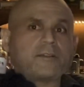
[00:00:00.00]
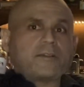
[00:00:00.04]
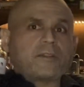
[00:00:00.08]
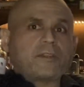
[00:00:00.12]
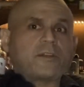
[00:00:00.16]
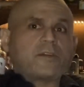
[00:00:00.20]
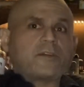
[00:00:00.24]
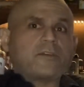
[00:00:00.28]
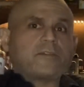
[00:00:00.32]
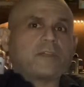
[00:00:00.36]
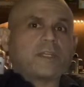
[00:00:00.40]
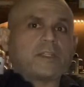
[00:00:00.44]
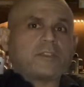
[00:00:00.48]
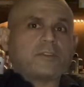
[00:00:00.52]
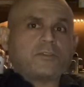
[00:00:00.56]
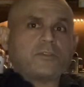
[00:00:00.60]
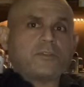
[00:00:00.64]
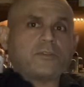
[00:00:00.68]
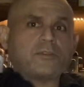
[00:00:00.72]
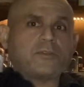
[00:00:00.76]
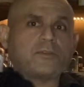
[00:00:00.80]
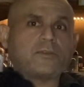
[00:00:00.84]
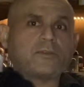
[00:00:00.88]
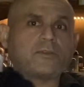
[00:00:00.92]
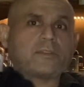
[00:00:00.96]
and
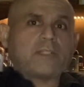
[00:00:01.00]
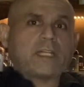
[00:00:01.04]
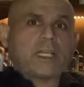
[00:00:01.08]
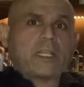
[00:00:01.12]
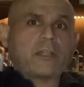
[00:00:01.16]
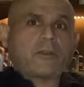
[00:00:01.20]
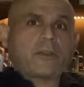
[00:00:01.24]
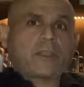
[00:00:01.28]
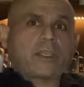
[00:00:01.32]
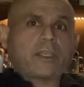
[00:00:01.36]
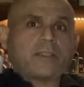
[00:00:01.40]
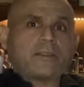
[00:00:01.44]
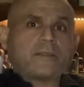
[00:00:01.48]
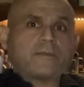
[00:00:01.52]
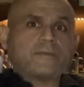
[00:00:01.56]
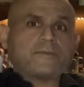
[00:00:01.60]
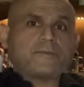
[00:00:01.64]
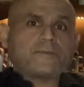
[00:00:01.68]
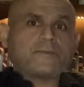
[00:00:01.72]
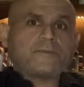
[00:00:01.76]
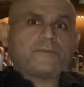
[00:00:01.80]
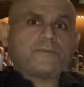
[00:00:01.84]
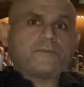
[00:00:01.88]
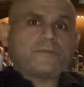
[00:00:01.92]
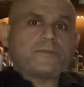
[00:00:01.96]
you allocate,
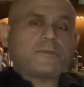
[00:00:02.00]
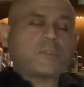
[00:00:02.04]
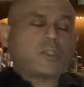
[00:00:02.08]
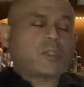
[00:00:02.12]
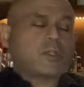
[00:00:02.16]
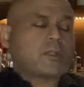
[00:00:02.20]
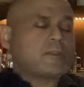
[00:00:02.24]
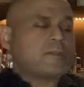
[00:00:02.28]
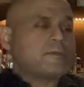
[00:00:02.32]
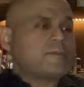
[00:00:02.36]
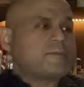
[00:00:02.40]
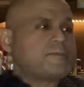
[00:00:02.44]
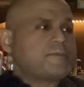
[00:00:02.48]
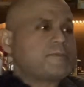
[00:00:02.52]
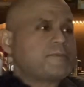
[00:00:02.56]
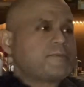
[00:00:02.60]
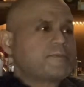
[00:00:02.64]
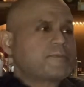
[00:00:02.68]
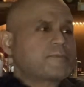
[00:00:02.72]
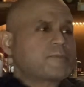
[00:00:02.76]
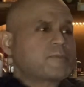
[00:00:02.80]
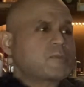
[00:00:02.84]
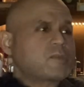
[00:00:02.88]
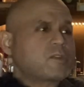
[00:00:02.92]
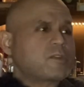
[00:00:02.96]

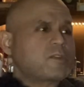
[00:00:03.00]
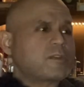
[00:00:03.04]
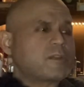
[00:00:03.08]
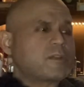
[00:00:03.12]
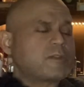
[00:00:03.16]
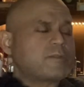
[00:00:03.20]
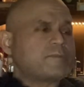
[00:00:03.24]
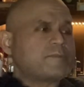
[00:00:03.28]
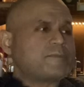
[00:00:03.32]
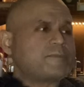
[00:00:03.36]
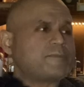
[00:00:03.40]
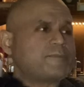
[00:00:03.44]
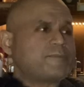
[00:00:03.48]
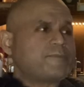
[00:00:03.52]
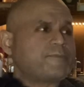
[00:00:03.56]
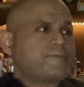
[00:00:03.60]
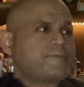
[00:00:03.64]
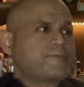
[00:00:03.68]
some